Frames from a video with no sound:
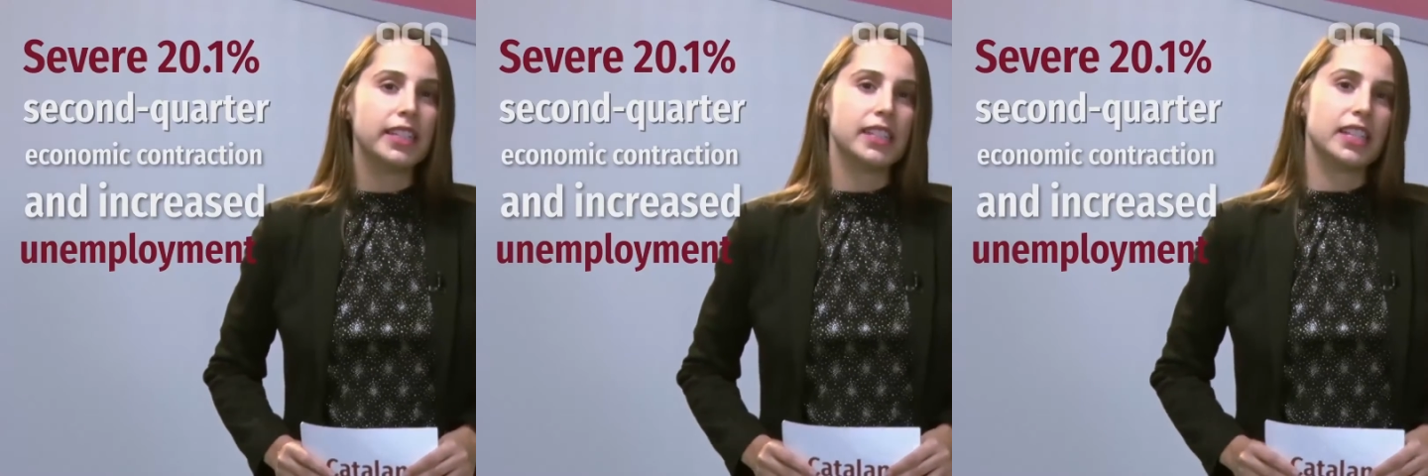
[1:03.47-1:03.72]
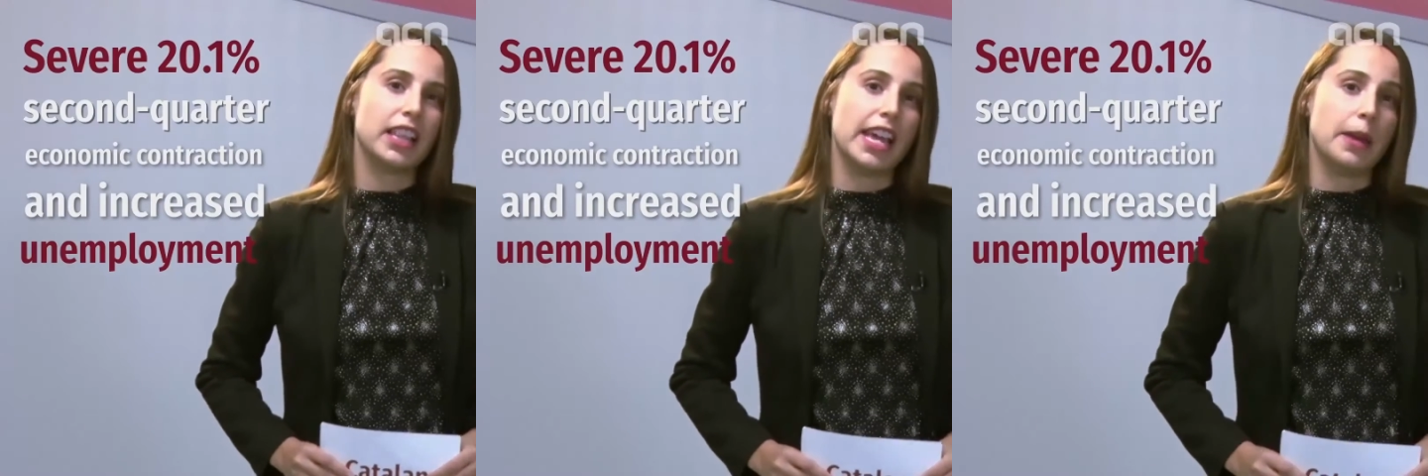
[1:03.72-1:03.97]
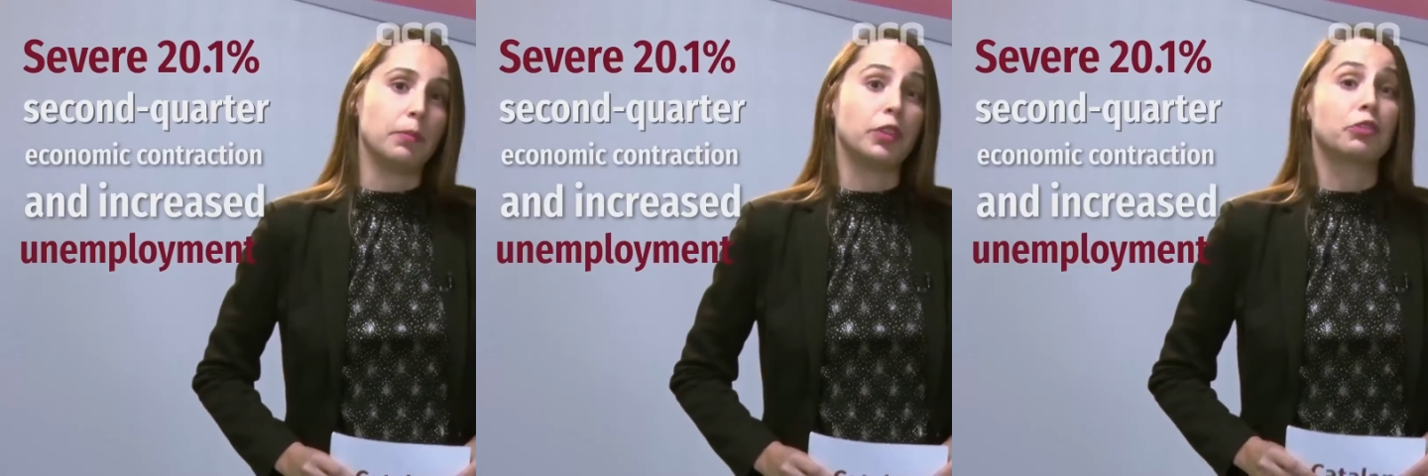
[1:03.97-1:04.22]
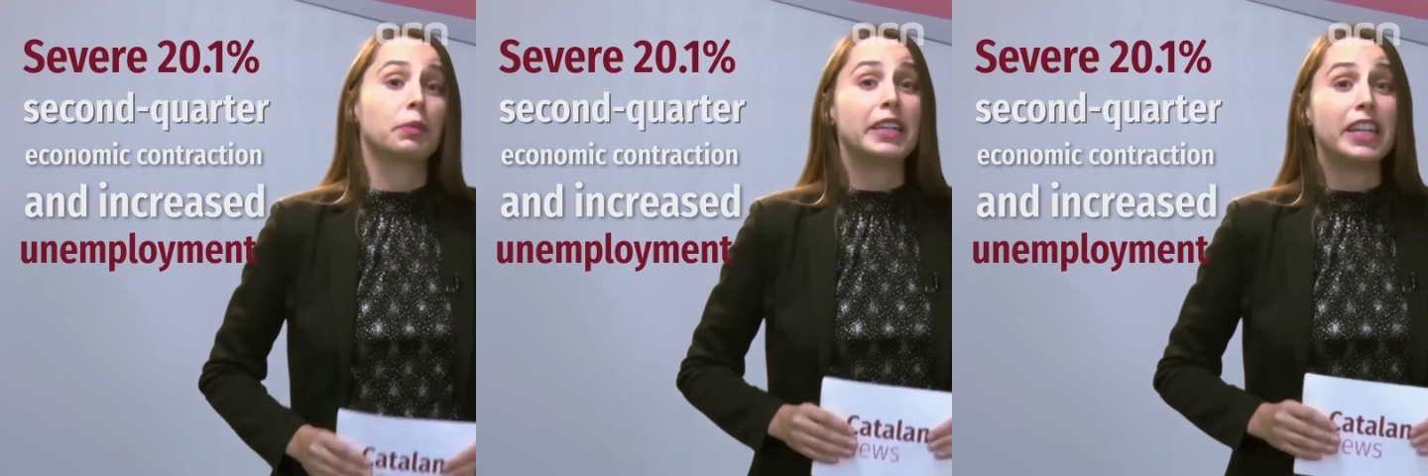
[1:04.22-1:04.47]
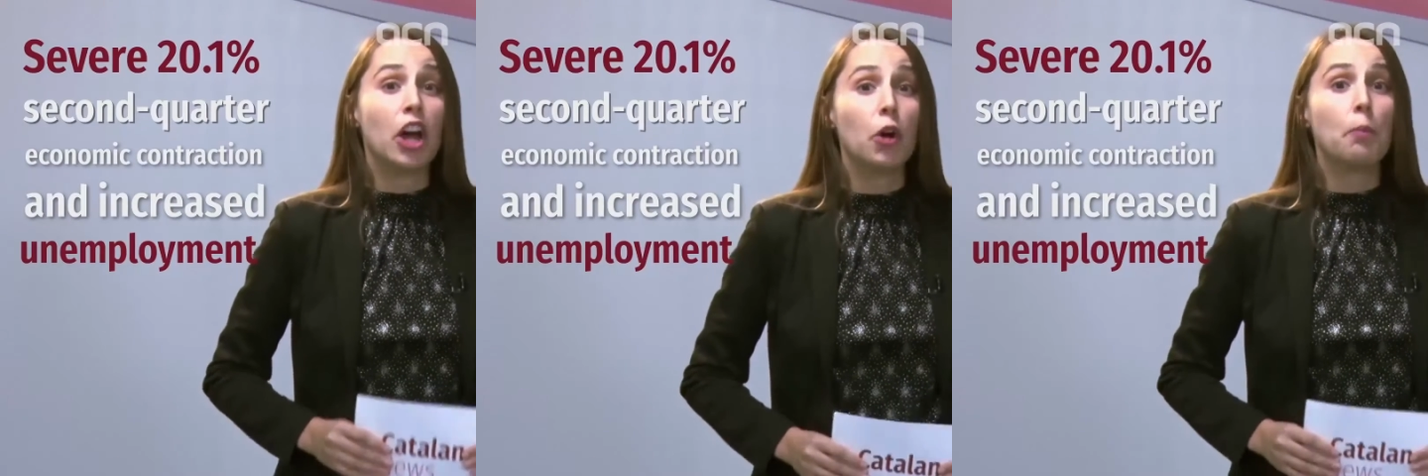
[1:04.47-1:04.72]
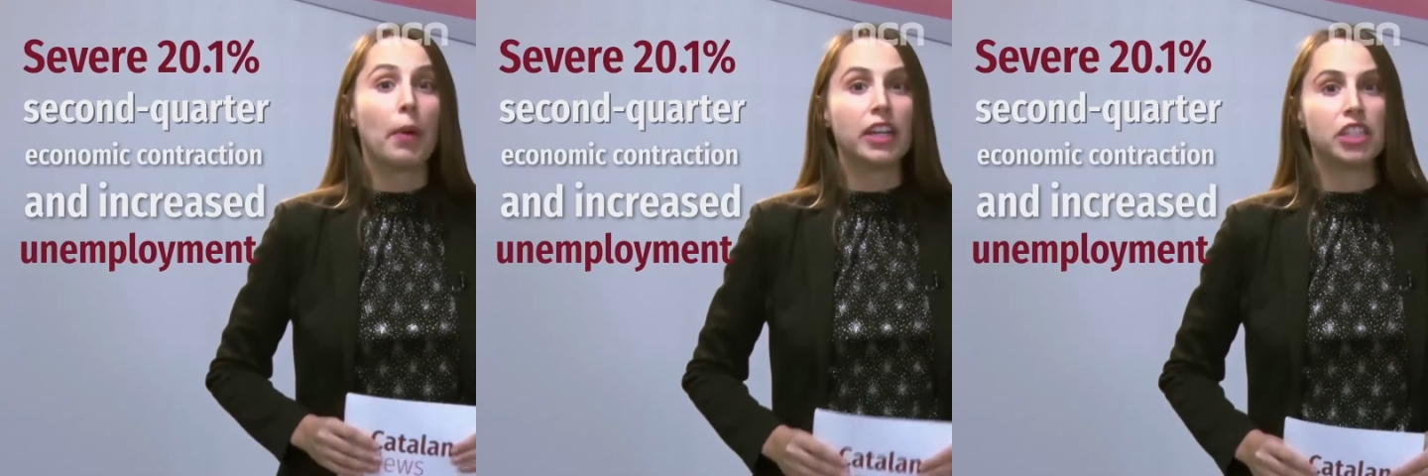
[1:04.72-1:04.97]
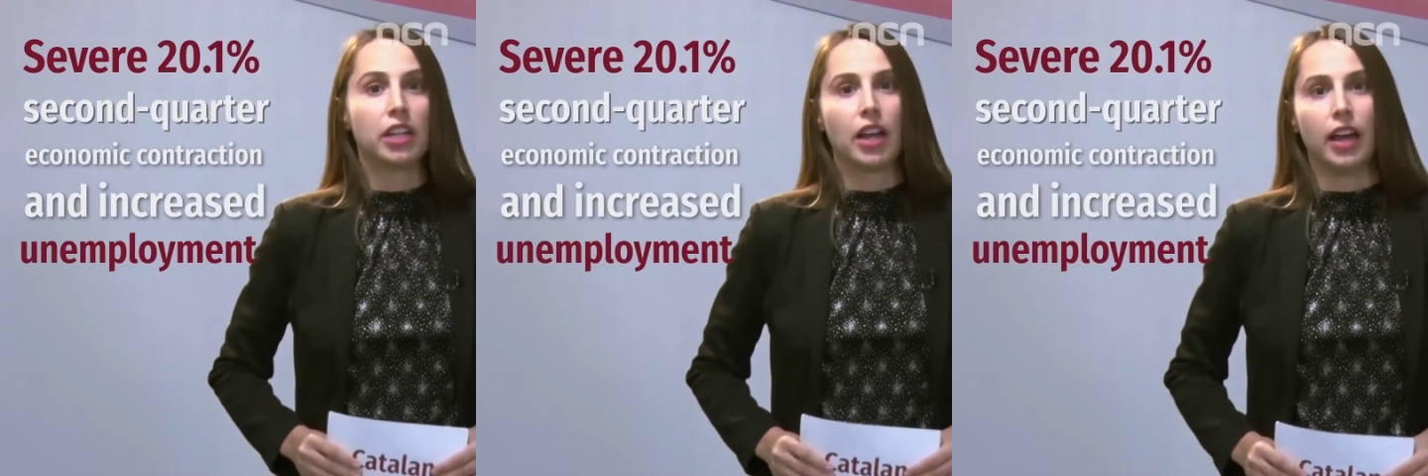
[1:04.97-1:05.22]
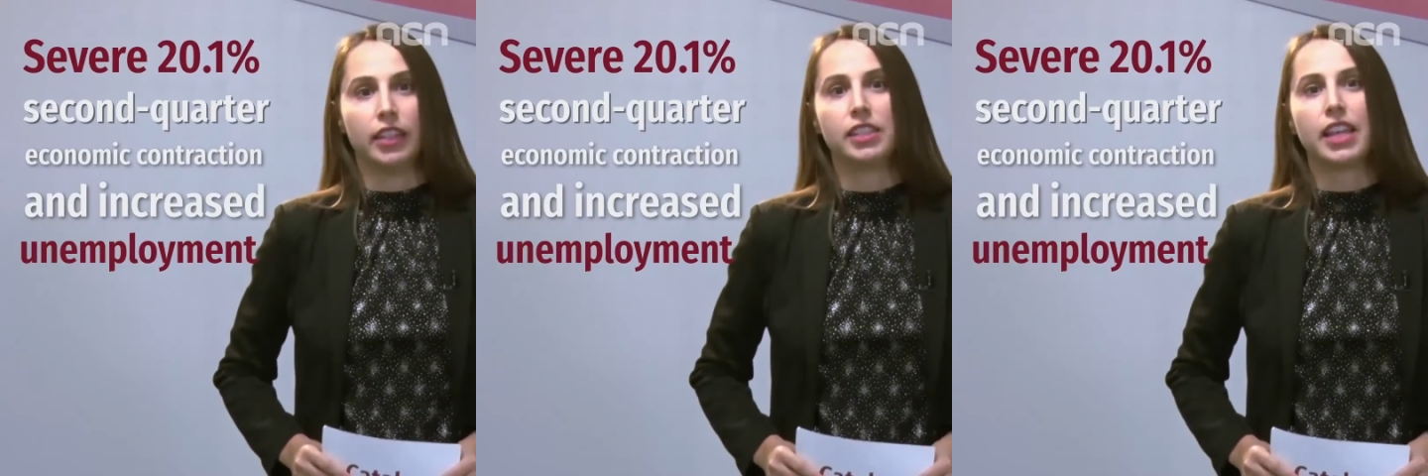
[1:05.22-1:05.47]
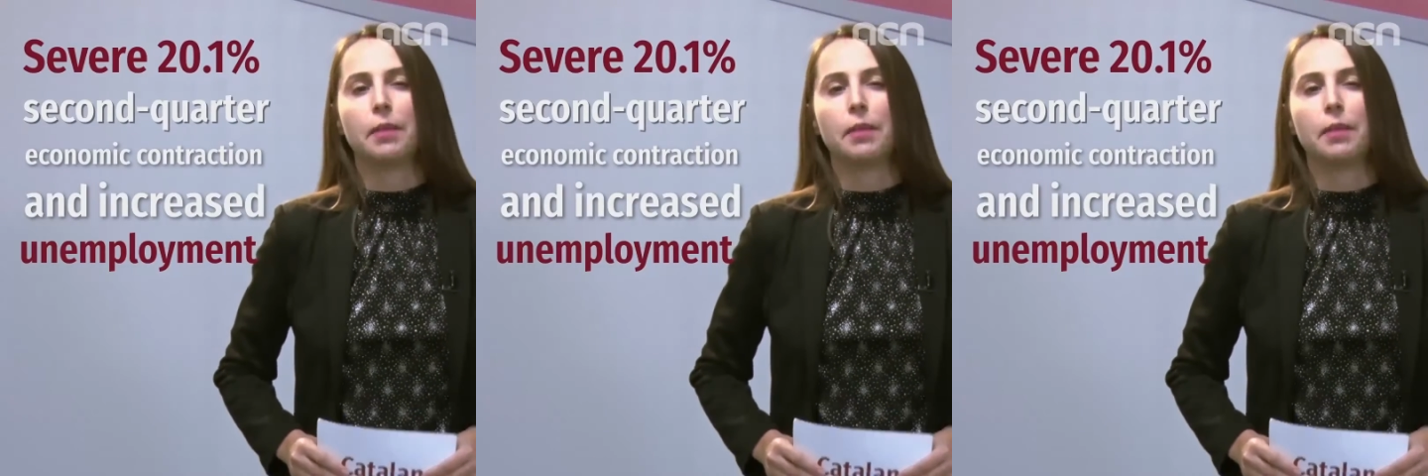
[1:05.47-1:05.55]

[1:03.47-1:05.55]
has claimed that there will be no budget cuts